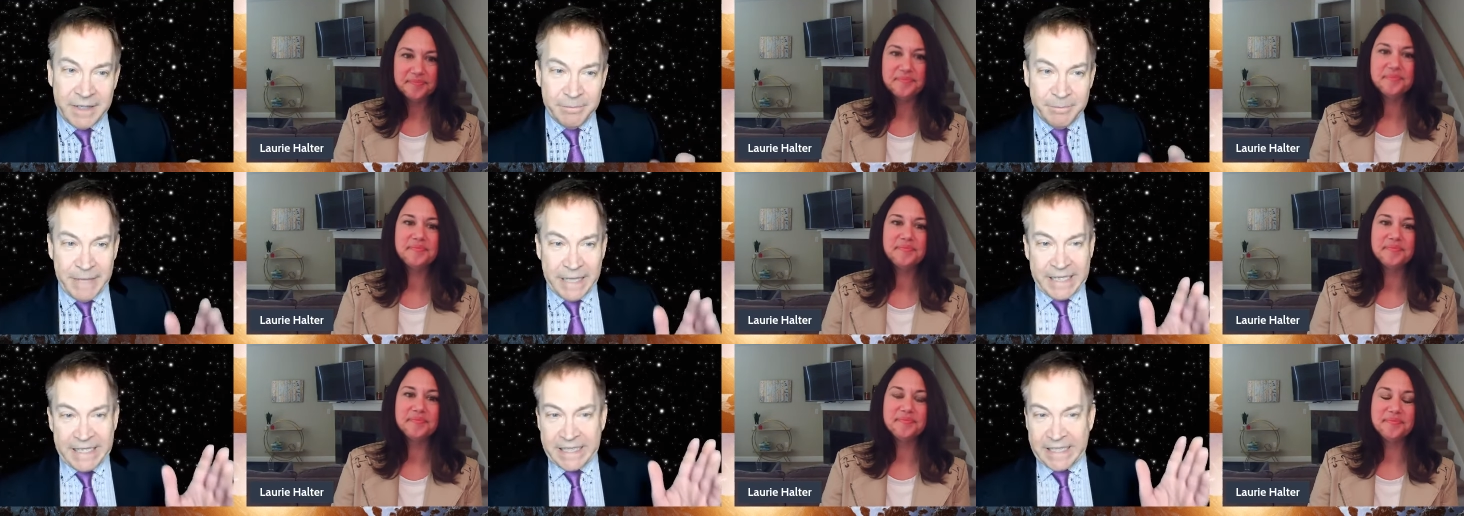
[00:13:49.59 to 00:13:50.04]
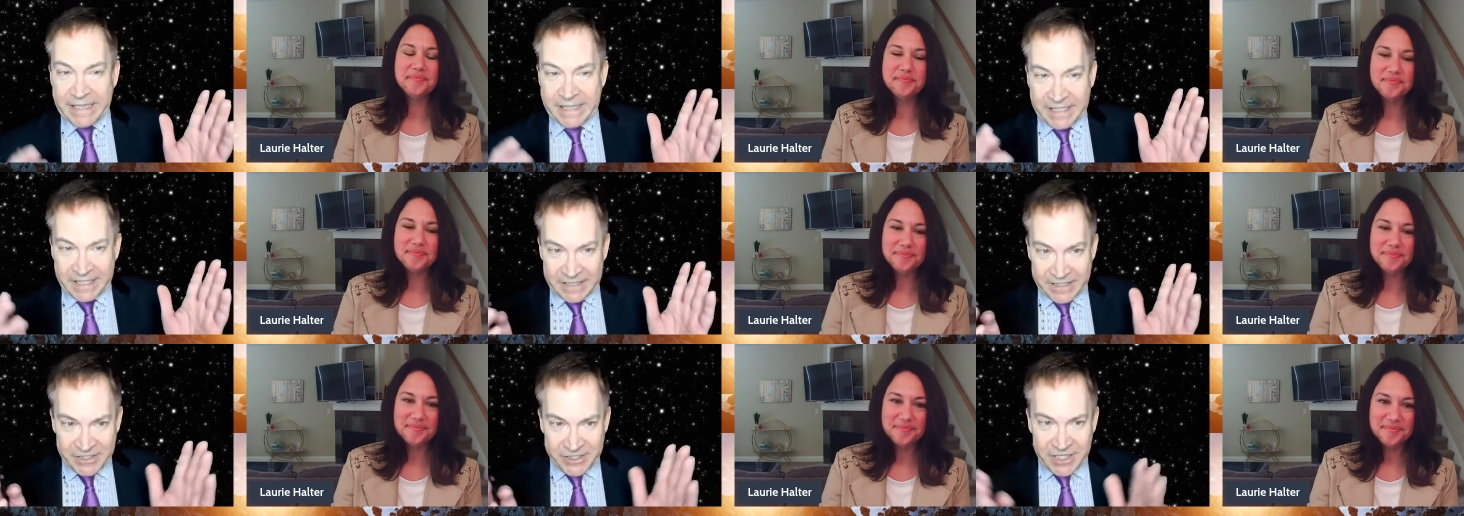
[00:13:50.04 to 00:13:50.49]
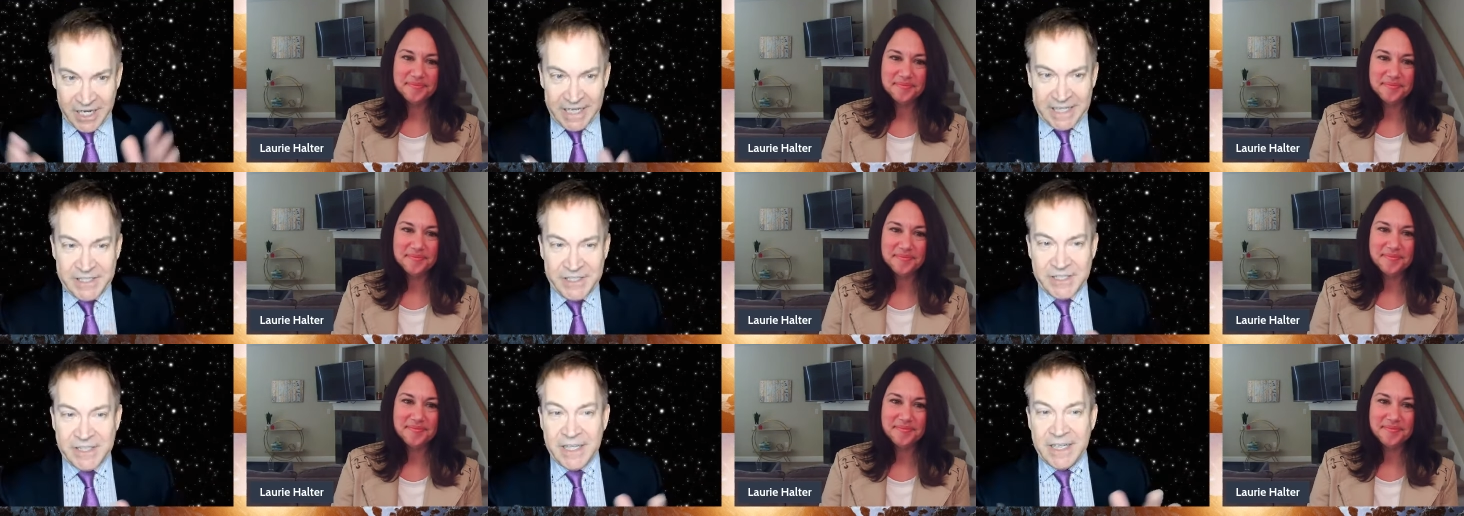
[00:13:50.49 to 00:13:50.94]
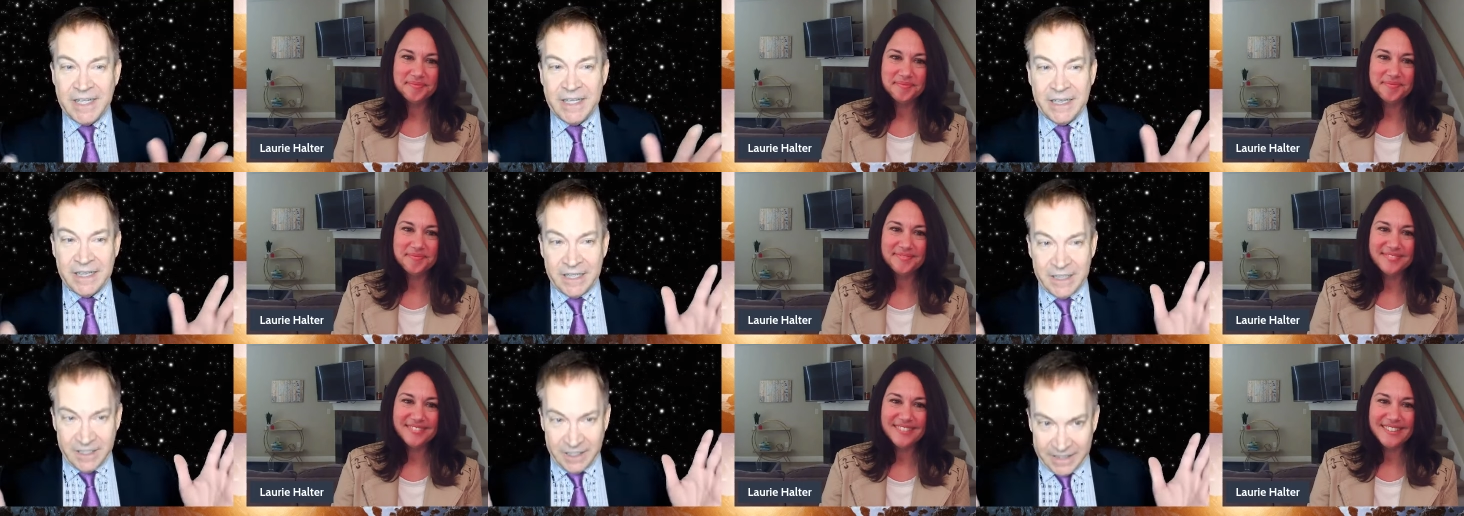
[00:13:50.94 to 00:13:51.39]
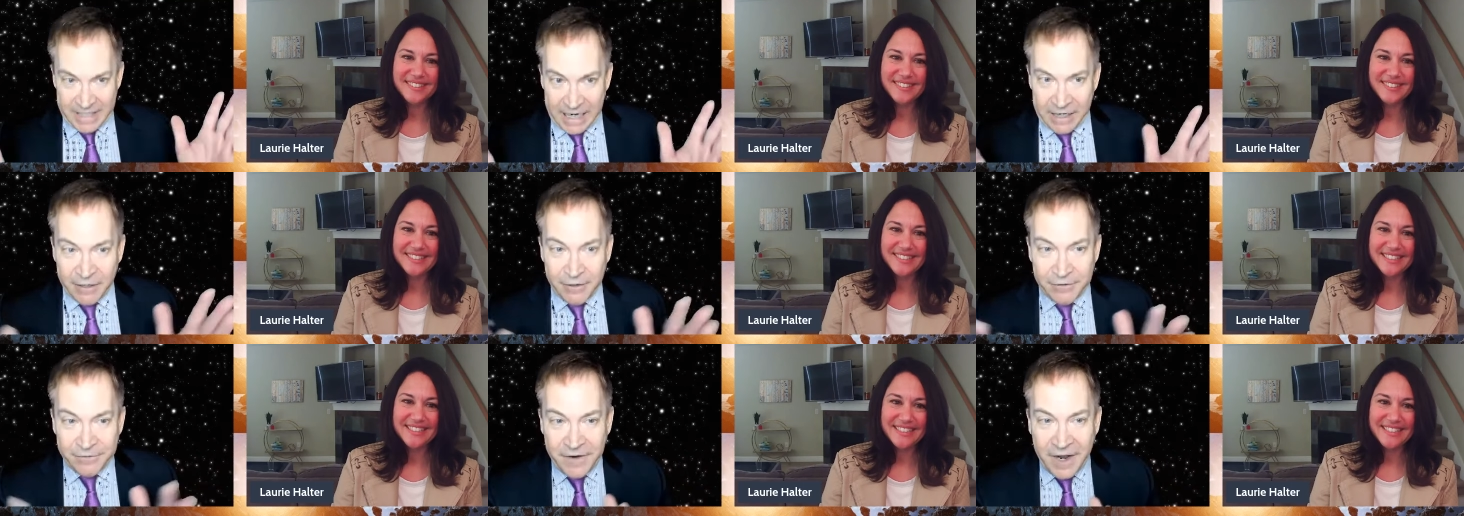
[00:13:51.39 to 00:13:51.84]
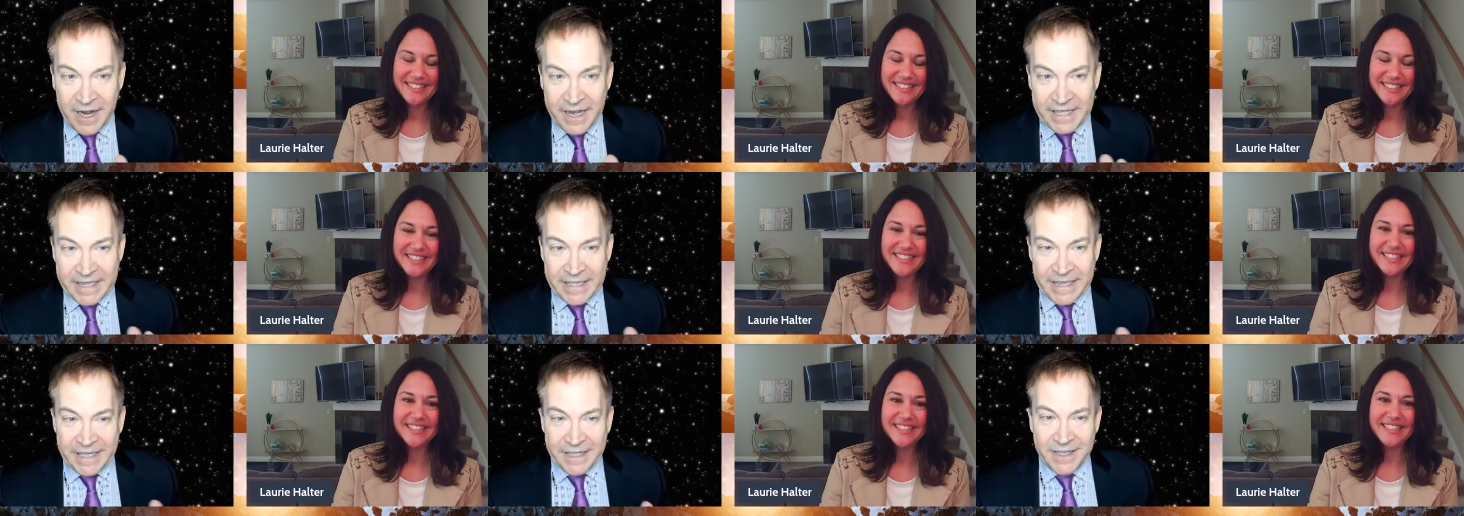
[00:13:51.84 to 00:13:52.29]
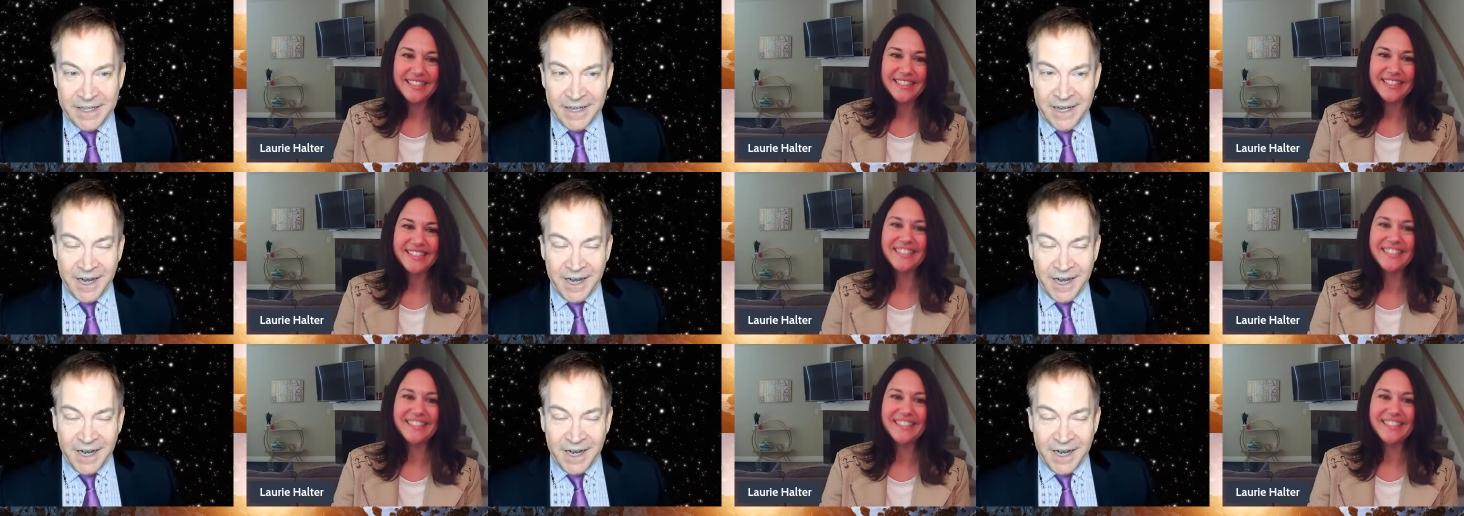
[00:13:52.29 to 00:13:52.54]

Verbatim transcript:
Speaker 1: making it concise, clarifying it.